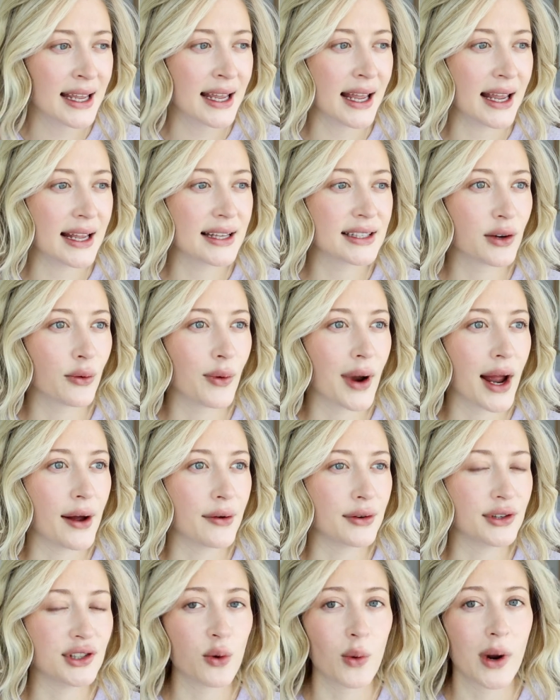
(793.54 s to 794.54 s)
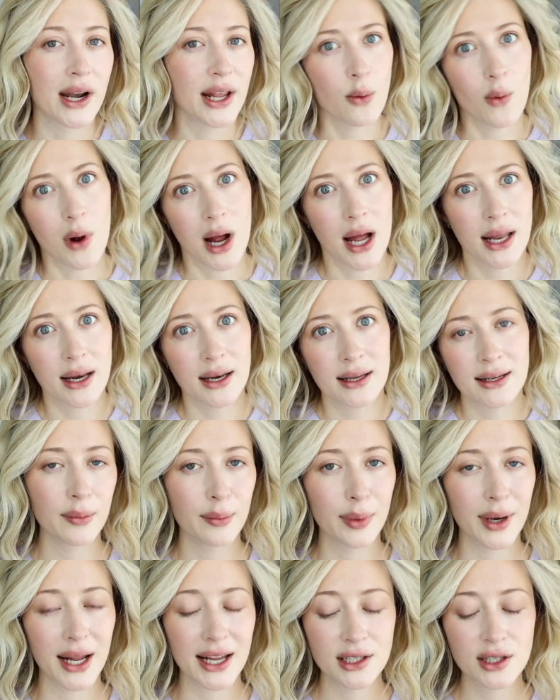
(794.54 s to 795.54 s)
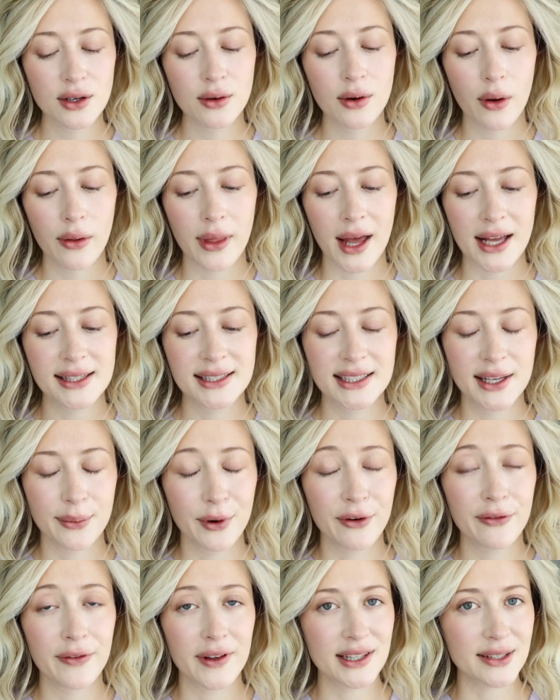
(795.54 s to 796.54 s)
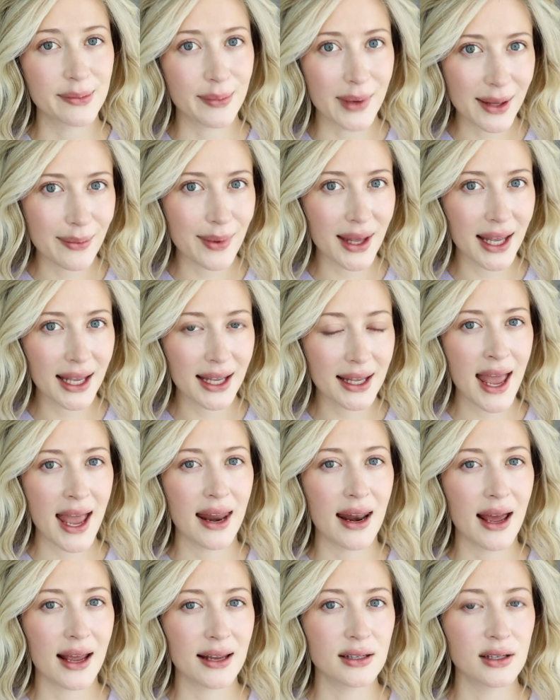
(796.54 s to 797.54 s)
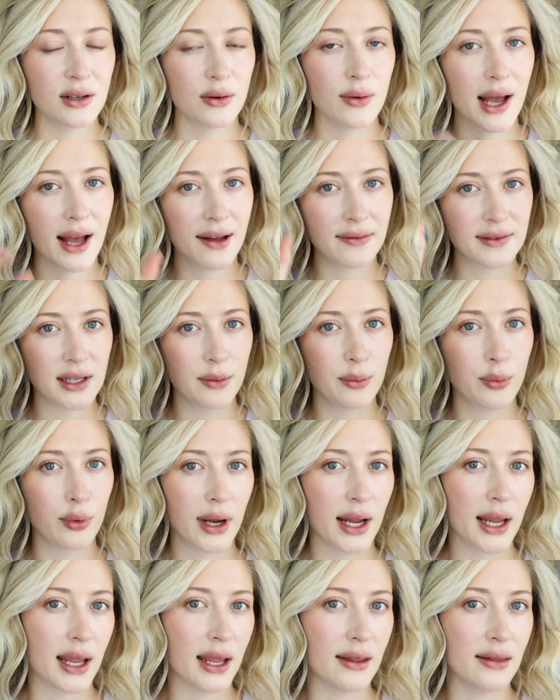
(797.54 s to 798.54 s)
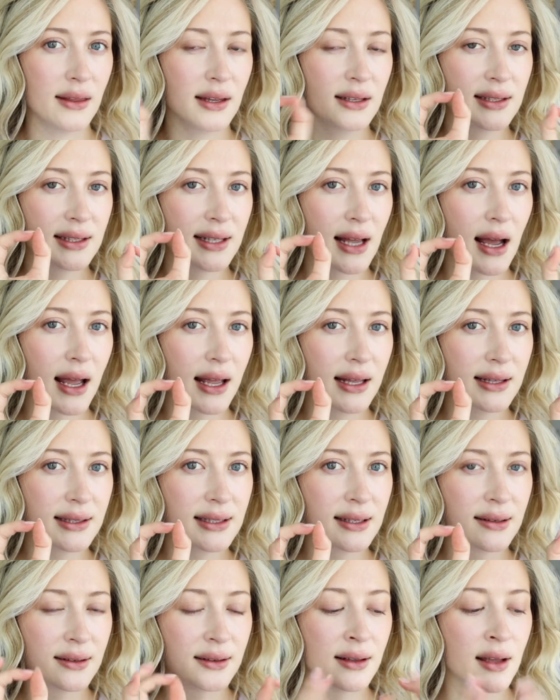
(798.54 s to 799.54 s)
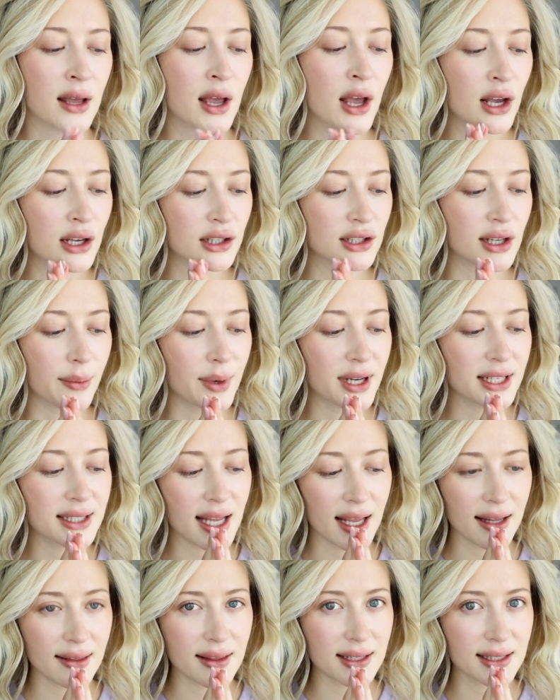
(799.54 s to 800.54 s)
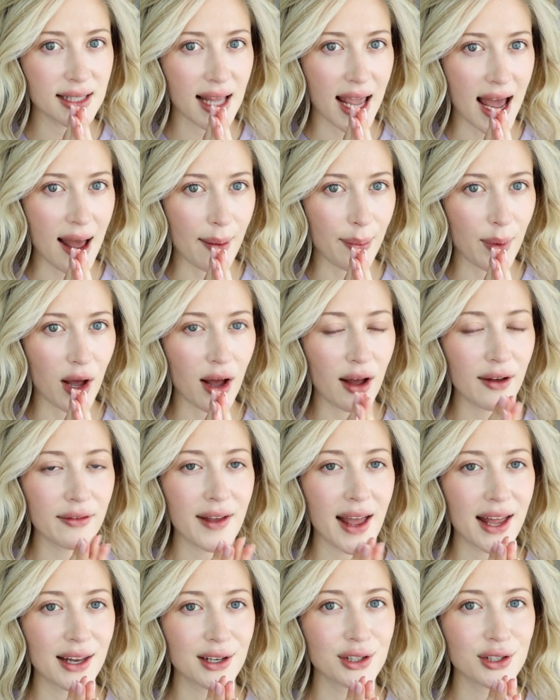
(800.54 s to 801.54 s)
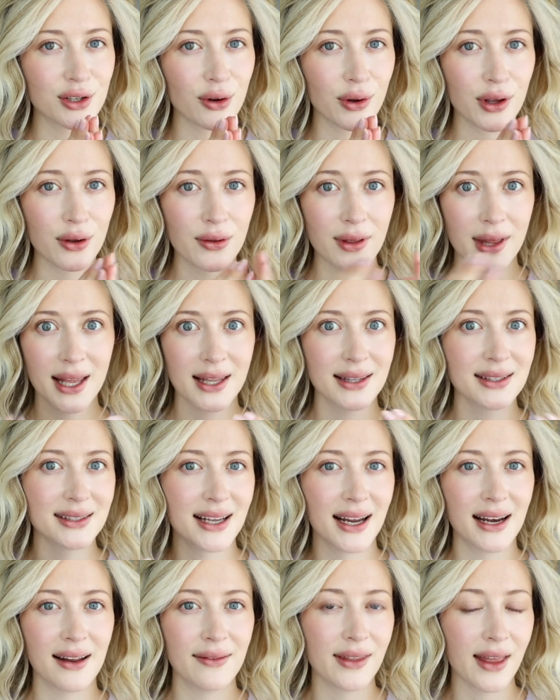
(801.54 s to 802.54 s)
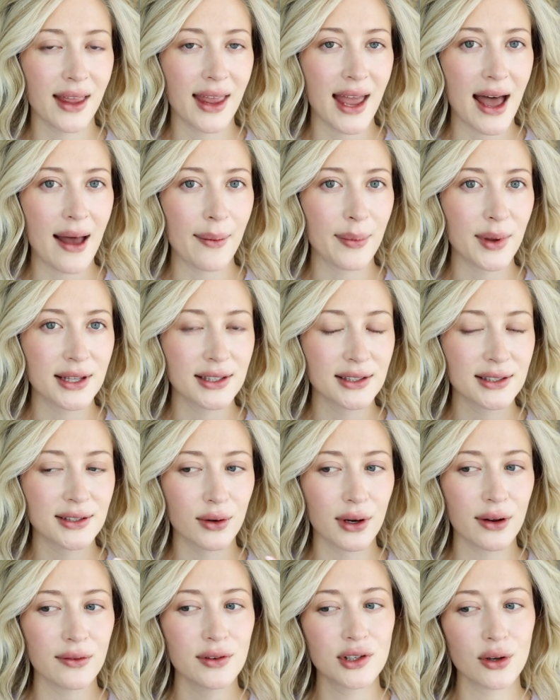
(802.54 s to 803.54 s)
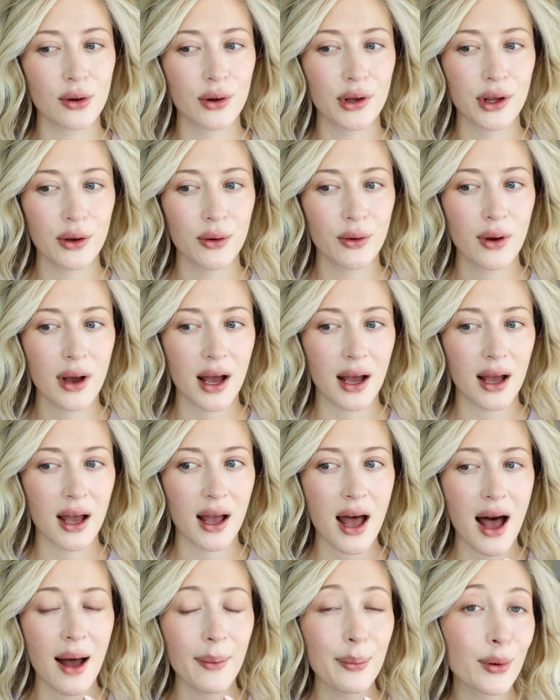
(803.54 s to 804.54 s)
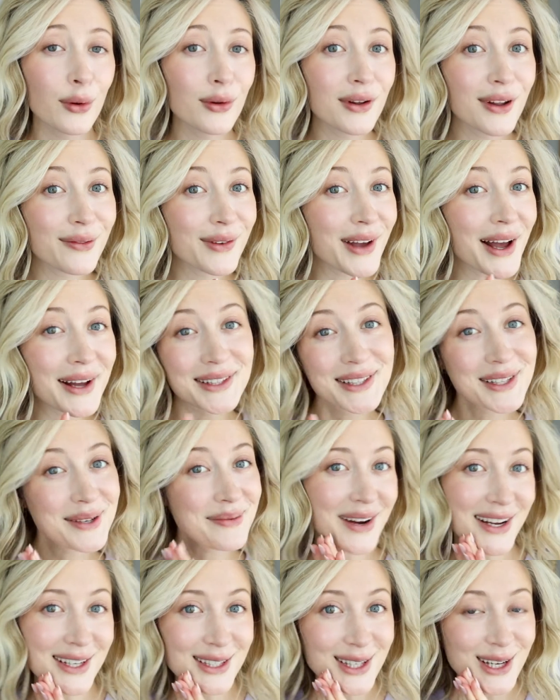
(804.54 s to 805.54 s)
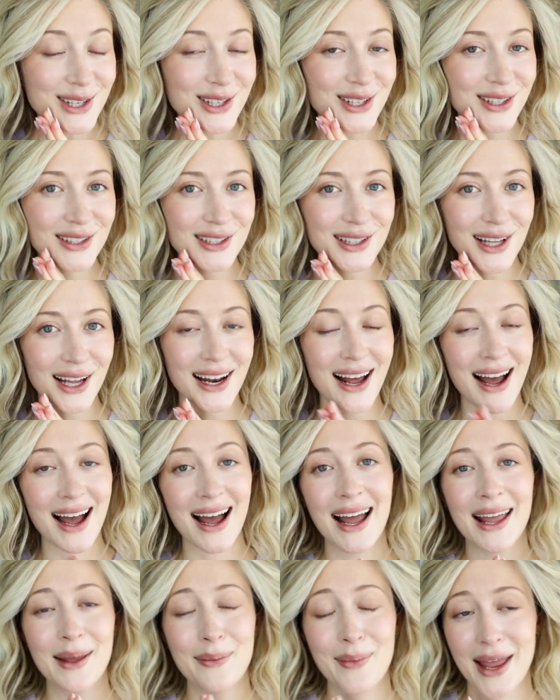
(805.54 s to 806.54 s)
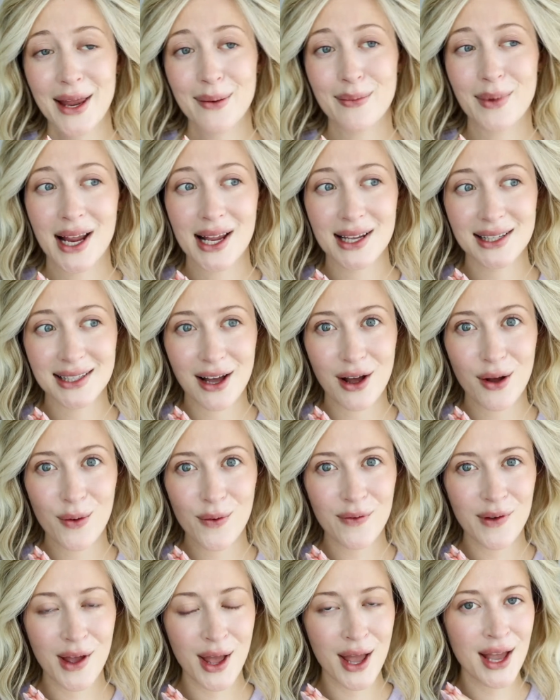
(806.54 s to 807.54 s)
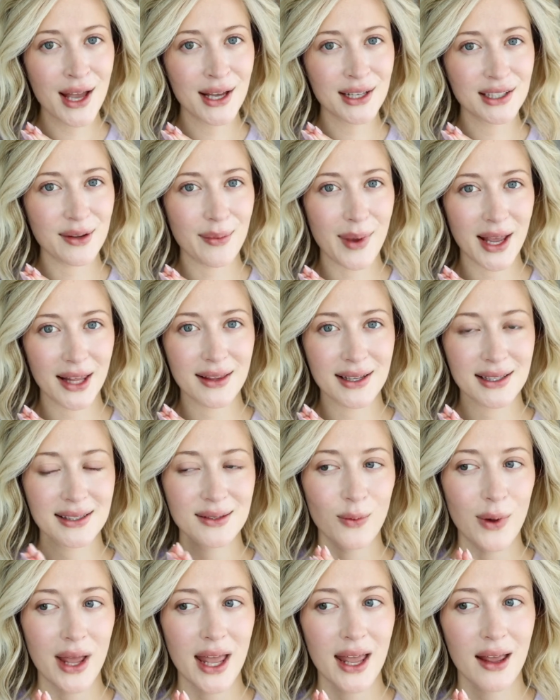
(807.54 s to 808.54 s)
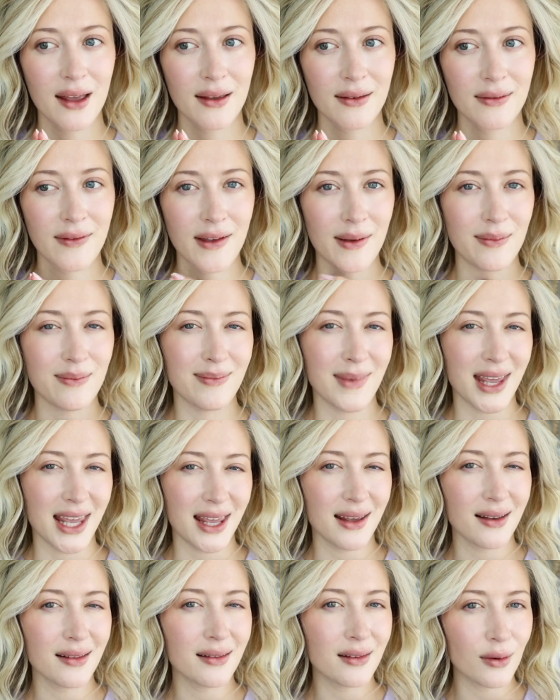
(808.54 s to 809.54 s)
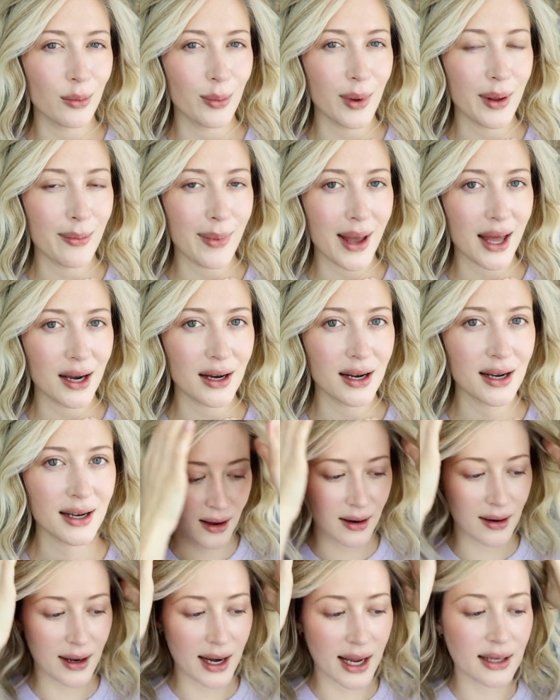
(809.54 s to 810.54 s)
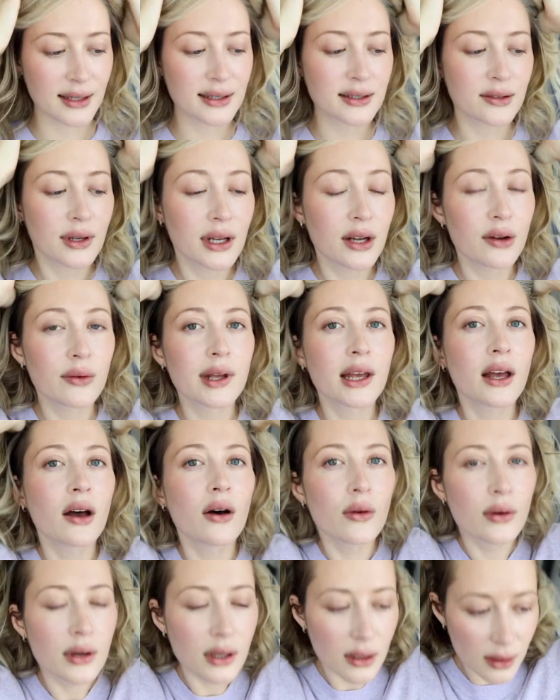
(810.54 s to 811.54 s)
is around 21. But I do know that Simmer fits me big and I do have to bring in the sides. So I'm going to take this cap off and show you the inside of the cap and sort of show you a couple of customizations that I made myself to make this wig fit me a little bit better. All right, so here we go.